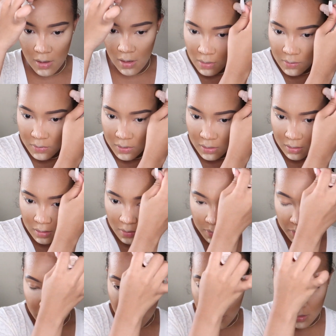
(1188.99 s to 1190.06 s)
I'm just gonna
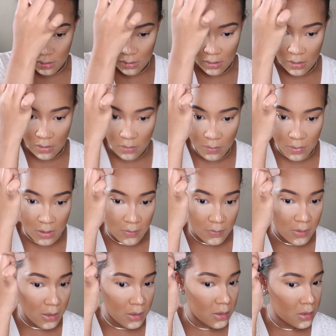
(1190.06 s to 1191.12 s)
put a little bit of
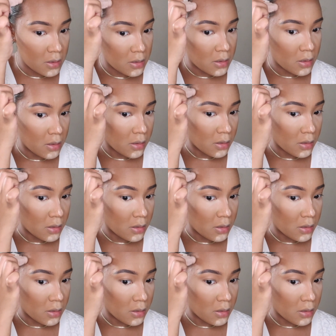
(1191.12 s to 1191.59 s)
this.